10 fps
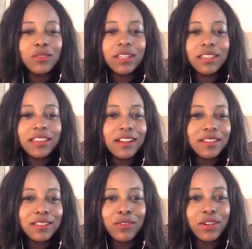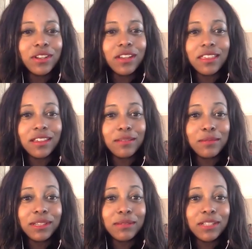twenty thousand for nothing,
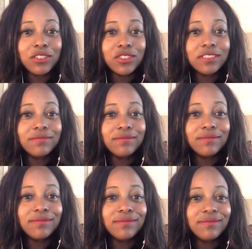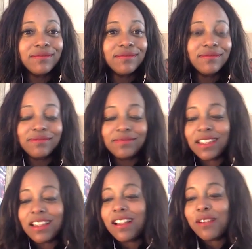pretty much. Yeah, yeah.
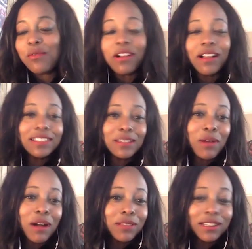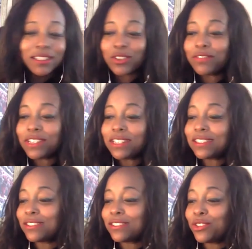Well, as a public
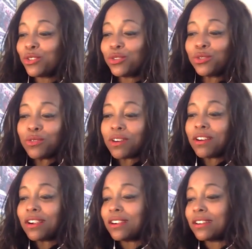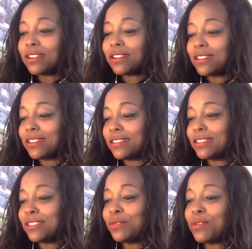service to our
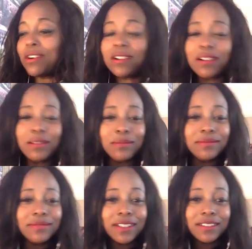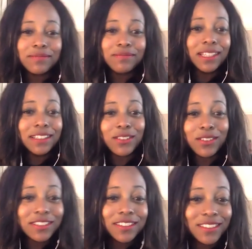to our um, our
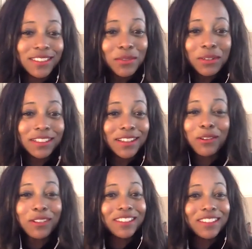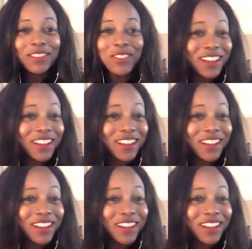listeners? Do you want to mm-hmm. tell us who they,